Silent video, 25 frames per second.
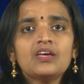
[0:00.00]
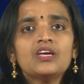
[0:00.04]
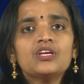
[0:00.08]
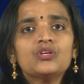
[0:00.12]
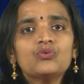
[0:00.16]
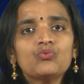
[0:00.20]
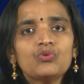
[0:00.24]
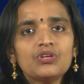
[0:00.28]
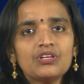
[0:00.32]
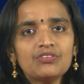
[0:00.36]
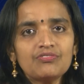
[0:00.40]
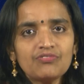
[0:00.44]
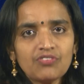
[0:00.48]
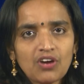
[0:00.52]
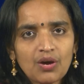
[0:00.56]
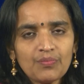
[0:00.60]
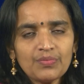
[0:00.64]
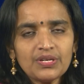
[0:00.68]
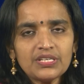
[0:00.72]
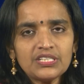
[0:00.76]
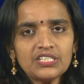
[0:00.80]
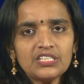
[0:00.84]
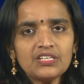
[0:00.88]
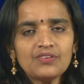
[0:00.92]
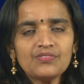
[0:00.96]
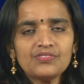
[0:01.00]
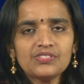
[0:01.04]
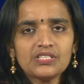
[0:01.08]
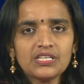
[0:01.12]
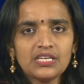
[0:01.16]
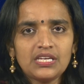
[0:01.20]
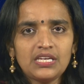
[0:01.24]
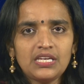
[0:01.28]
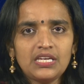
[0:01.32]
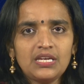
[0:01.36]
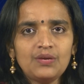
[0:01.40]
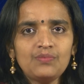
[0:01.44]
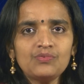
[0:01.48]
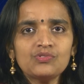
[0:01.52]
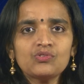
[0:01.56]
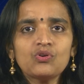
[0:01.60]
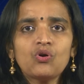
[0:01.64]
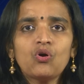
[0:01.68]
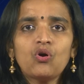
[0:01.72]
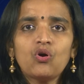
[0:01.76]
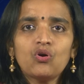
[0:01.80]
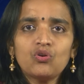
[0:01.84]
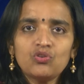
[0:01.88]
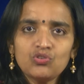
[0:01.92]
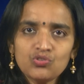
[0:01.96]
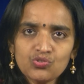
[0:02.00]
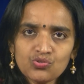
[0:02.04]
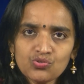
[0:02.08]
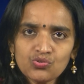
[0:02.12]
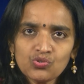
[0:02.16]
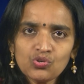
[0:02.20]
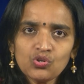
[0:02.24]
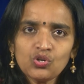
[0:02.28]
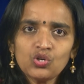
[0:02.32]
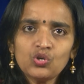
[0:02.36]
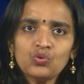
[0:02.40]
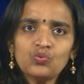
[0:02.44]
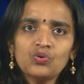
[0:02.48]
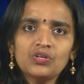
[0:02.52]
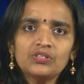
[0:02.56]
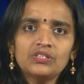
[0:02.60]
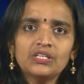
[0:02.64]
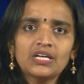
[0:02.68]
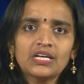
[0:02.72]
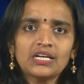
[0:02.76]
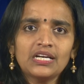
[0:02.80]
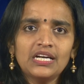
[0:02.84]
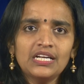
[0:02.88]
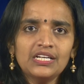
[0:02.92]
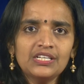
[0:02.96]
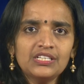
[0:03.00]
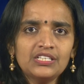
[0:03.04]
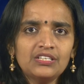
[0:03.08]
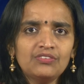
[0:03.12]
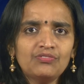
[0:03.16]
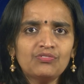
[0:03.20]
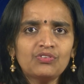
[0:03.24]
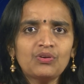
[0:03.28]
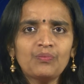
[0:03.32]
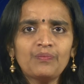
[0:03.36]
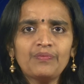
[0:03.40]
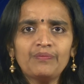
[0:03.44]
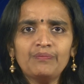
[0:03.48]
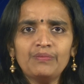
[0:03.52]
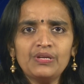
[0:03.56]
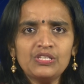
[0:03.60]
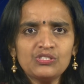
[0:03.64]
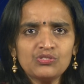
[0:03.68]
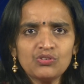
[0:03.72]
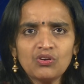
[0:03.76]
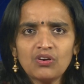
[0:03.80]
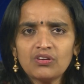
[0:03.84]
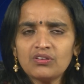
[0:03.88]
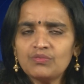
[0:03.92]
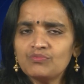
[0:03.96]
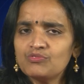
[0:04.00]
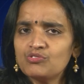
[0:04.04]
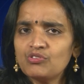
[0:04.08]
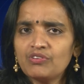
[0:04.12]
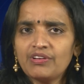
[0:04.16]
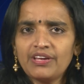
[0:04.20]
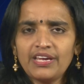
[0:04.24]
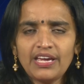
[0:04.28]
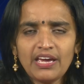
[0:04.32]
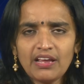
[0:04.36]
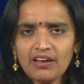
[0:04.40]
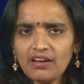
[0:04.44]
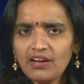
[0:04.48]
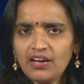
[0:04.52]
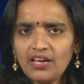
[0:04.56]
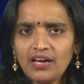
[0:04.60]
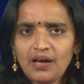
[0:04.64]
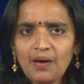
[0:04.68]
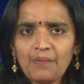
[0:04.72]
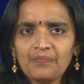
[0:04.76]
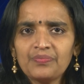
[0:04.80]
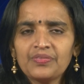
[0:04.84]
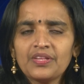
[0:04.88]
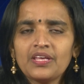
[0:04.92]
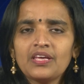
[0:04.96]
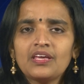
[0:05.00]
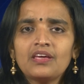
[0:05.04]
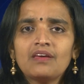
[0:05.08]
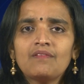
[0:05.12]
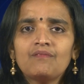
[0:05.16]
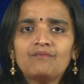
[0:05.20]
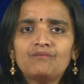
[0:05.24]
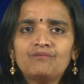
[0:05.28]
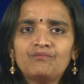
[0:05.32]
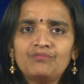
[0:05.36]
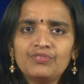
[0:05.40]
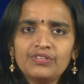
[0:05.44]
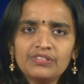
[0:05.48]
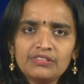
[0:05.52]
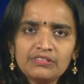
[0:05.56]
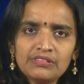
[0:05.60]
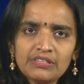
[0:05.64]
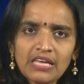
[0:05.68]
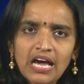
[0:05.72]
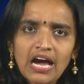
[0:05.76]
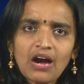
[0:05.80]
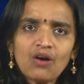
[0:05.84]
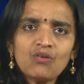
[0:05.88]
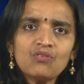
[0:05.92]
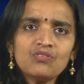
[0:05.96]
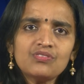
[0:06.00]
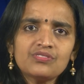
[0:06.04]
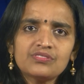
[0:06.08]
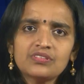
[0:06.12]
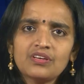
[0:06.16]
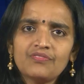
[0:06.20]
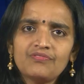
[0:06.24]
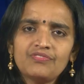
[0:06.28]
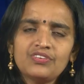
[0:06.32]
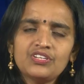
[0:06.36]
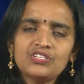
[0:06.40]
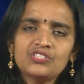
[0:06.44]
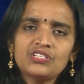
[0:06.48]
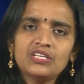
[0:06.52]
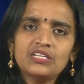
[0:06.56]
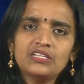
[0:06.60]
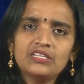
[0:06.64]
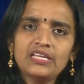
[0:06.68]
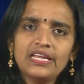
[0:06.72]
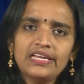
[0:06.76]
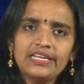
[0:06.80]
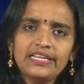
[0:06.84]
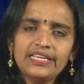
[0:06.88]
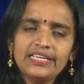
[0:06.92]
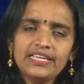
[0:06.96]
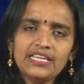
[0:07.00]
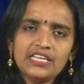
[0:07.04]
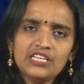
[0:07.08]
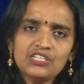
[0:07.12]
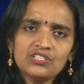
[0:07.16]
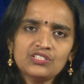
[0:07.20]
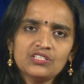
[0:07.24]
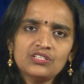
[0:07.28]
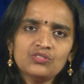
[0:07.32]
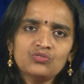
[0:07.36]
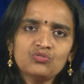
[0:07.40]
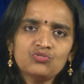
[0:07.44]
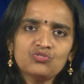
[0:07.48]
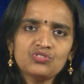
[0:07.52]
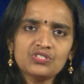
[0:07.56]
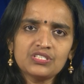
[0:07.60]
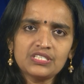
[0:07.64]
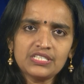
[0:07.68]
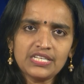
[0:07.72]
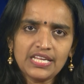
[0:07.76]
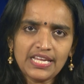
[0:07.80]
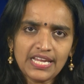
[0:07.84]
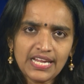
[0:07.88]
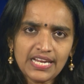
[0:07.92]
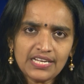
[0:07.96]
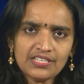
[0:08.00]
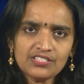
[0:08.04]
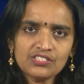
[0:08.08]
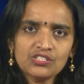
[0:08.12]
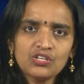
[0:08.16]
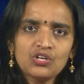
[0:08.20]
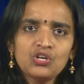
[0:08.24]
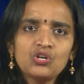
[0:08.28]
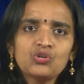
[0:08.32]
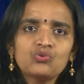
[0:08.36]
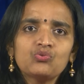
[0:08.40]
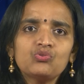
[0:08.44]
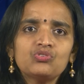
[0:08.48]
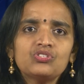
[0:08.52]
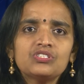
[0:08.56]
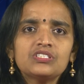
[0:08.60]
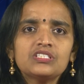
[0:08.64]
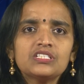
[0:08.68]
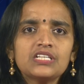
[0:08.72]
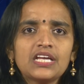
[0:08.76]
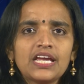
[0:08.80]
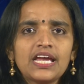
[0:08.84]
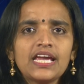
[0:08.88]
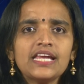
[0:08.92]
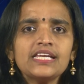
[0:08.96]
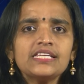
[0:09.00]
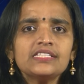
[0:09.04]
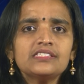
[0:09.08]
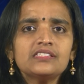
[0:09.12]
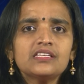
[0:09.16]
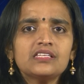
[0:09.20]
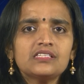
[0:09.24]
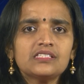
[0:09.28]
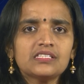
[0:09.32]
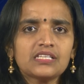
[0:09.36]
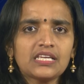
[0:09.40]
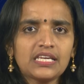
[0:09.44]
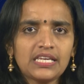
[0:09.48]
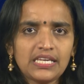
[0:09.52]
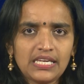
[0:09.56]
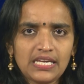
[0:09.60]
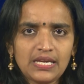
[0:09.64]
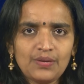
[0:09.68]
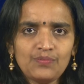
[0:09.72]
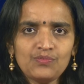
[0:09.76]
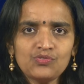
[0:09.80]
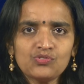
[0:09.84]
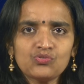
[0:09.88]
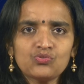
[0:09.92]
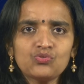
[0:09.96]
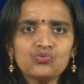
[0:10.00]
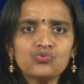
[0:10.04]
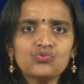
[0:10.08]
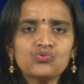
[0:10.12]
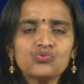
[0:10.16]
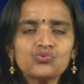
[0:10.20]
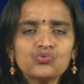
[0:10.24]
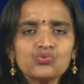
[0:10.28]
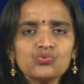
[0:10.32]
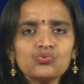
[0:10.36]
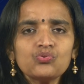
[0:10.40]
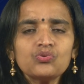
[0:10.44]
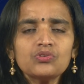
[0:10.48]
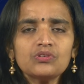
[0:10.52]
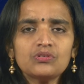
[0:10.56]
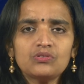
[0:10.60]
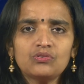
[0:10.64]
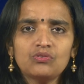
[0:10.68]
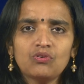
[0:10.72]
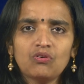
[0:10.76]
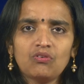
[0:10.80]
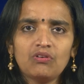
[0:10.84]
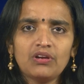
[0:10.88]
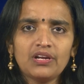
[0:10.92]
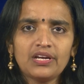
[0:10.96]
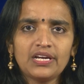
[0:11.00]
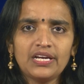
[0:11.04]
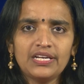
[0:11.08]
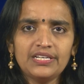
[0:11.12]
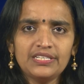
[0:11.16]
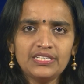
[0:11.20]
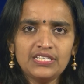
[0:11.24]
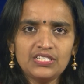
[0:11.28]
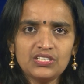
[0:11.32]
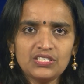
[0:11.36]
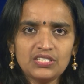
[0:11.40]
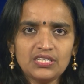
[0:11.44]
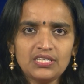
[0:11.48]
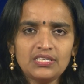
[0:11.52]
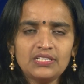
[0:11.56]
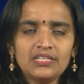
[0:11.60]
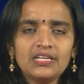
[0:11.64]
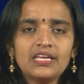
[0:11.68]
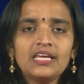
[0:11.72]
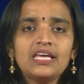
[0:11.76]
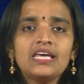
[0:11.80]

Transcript: Uniformity of schemes also over the country from Mizoram to Kerala without sufficient delegation to states to change the schemes to suit local condition